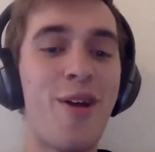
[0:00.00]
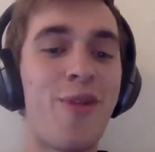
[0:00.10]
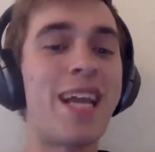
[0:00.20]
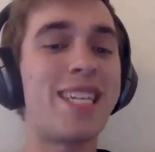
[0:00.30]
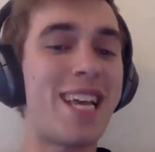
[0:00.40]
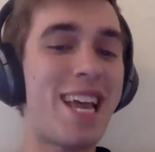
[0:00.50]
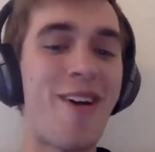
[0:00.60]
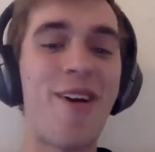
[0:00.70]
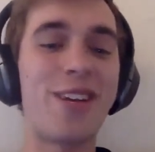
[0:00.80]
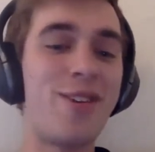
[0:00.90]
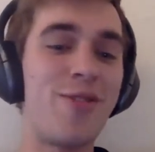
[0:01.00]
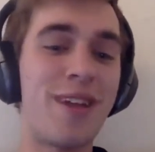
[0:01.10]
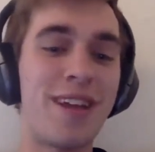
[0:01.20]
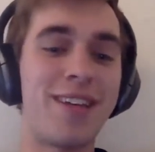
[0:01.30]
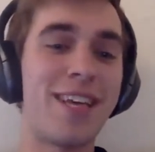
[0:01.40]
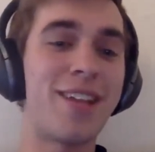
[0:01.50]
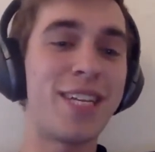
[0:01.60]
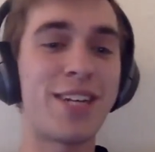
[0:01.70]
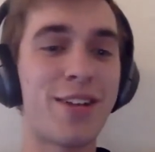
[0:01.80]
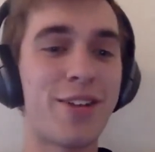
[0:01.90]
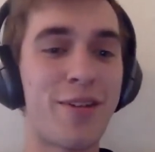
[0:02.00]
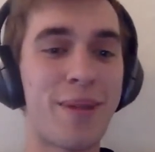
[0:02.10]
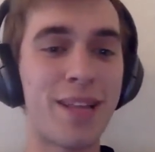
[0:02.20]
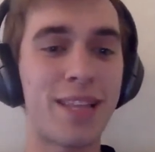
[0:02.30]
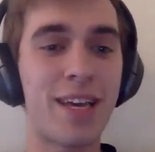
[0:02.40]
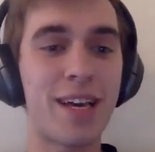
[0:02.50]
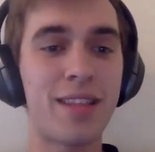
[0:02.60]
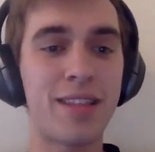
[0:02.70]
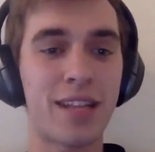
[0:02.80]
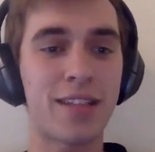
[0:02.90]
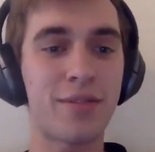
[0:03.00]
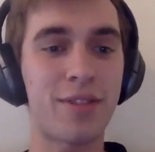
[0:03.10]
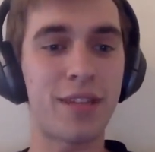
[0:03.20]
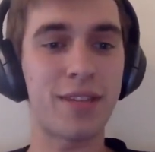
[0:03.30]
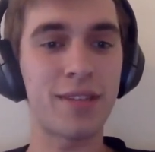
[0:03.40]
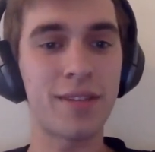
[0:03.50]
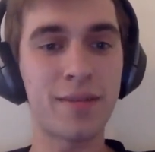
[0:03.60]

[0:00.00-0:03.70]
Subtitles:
rant and argue and yell at each other about the technical things.